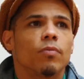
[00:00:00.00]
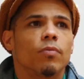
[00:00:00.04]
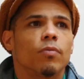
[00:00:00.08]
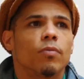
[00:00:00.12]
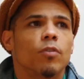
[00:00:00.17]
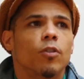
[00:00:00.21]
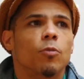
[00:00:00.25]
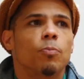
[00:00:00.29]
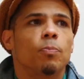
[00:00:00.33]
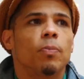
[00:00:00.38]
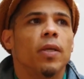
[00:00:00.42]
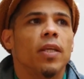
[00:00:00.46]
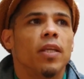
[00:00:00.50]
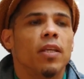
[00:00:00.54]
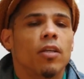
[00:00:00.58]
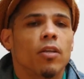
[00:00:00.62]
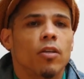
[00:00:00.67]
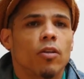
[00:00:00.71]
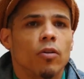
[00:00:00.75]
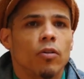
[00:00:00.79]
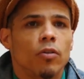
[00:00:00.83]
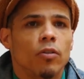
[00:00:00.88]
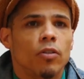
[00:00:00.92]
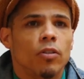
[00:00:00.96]
speak
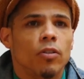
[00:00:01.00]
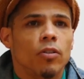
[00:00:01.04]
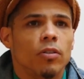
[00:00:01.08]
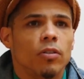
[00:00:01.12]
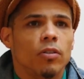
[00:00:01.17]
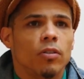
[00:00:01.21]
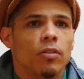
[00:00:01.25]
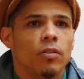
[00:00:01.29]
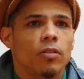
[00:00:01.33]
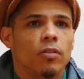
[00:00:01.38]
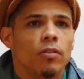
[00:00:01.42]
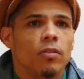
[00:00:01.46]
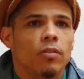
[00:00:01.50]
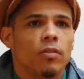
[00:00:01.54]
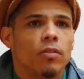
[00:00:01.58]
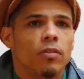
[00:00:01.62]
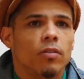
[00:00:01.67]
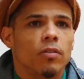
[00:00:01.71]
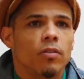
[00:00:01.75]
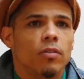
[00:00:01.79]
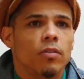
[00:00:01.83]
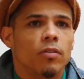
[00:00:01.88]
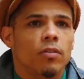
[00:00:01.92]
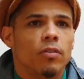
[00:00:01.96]
good,
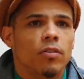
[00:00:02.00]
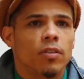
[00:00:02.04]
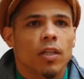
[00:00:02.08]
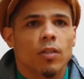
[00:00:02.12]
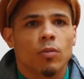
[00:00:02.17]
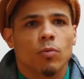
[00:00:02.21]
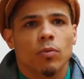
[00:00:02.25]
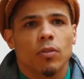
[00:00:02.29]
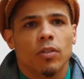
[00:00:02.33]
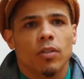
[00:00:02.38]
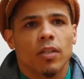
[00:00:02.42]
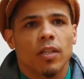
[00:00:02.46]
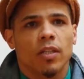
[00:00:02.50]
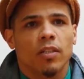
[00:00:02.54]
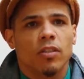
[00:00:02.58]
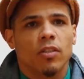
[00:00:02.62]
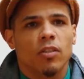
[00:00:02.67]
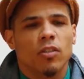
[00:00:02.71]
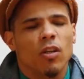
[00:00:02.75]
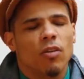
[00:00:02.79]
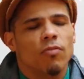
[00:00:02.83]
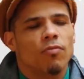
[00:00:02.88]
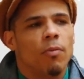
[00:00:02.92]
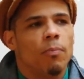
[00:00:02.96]
because that's what it is.
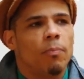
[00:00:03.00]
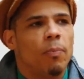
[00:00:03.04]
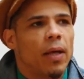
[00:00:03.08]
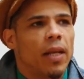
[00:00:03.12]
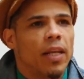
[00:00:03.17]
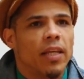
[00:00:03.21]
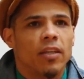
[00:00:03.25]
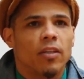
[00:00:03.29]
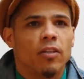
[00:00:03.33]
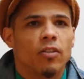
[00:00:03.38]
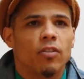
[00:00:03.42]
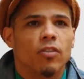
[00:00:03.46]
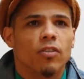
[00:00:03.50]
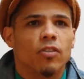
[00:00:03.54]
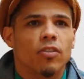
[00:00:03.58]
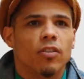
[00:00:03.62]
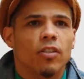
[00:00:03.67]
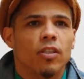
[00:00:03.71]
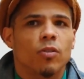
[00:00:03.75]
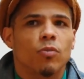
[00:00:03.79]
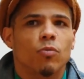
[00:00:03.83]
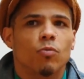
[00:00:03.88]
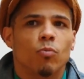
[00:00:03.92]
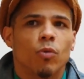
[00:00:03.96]
It's not rebellious.
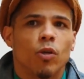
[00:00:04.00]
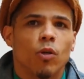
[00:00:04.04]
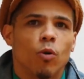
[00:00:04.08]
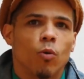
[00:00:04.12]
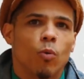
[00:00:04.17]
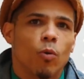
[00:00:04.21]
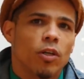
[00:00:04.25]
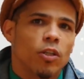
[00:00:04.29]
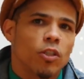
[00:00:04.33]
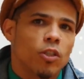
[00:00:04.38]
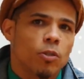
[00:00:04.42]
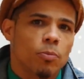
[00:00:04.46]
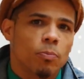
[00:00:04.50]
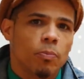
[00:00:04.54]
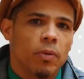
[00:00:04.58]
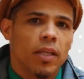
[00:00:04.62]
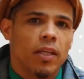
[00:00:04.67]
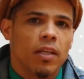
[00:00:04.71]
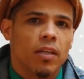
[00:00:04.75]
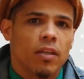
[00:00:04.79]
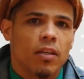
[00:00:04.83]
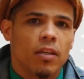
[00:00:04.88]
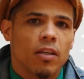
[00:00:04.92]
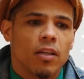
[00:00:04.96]
We all want to
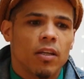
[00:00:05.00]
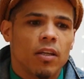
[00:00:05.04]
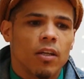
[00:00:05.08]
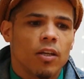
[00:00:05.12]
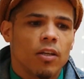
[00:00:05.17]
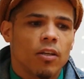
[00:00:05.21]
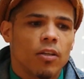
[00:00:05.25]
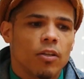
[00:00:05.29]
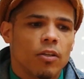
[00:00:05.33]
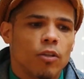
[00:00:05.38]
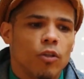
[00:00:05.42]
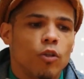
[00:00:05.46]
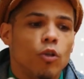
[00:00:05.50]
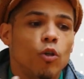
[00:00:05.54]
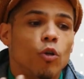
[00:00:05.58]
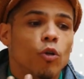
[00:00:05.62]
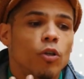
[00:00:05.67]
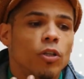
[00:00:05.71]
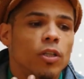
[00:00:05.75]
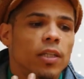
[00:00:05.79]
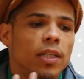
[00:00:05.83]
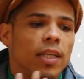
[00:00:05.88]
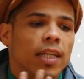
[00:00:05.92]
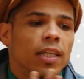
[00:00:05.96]
speak
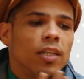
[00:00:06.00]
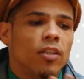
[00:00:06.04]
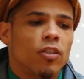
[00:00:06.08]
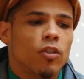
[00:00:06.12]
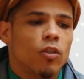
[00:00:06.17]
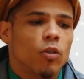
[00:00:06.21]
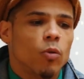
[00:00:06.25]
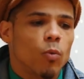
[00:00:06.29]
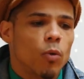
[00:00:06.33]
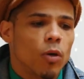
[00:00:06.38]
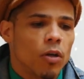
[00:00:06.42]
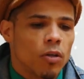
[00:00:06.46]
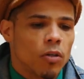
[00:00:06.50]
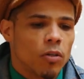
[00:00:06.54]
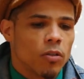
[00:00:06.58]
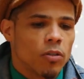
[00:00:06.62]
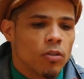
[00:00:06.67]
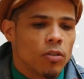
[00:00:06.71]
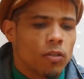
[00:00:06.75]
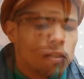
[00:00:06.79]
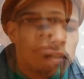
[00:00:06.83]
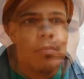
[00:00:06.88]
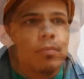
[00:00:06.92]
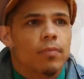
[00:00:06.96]
good into the
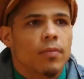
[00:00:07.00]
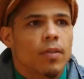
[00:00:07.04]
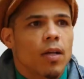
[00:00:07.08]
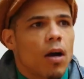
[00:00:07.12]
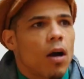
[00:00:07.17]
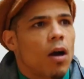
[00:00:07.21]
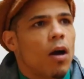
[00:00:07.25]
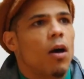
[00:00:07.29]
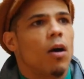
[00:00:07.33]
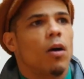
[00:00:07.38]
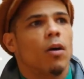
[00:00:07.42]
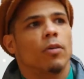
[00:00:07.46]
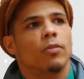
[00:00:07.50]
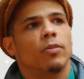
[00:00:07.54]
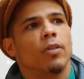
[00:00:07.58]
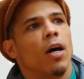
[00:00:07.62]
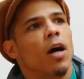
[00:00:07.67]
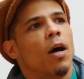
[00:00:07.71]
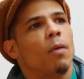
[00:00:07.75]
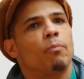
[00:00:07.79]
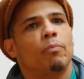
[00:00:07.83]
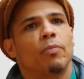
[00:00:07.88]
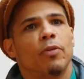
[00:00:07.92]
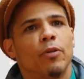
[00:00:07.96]
world. Oh
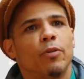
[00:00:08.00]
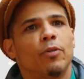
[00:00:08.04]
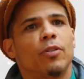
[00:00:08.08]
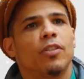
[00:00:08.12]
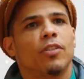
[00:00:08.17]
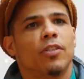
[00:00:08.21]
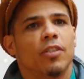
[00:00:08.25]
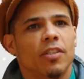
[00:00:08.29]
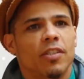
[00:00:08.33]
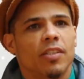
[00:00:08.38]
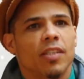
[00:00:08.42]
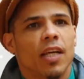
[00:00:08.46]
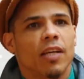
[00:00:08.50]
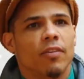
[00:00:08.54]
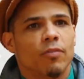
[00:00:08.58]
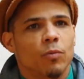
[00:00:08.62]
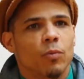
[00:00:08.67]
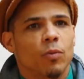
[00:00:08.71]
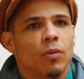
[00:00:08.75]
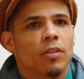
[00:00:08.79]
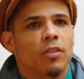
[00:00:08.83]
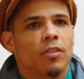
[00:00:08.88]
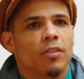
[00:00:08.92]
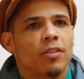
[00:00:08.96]
no, beauty's going to save the
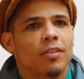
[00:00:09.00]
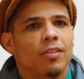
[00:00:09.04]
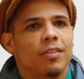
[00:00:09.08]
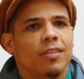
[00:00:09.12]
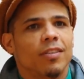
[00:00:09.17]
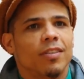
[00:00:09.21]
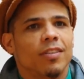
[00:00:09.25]
world.